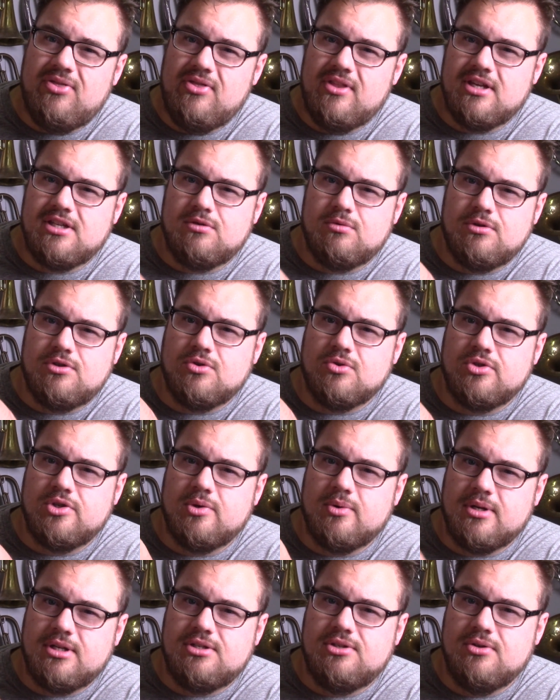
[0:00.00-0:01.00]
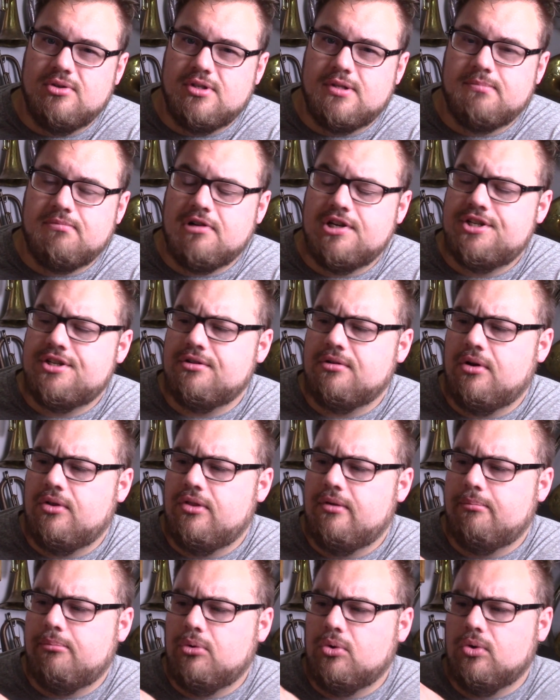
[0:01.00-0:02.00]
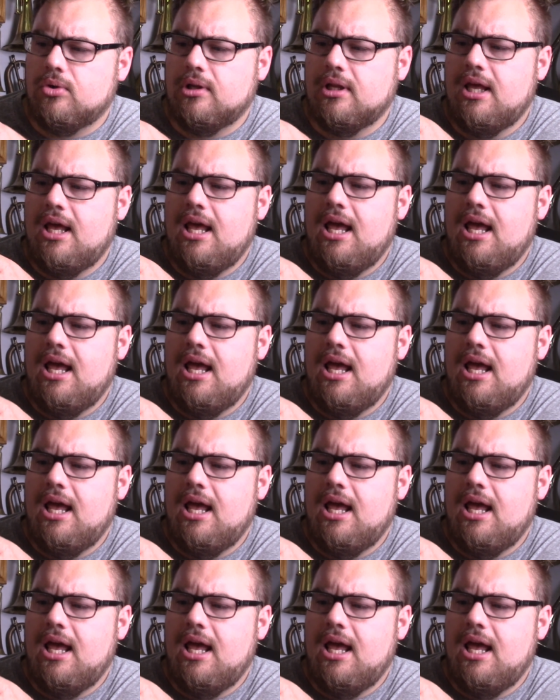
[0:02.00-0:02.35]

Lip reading: this, which also exudes pressure on the ball.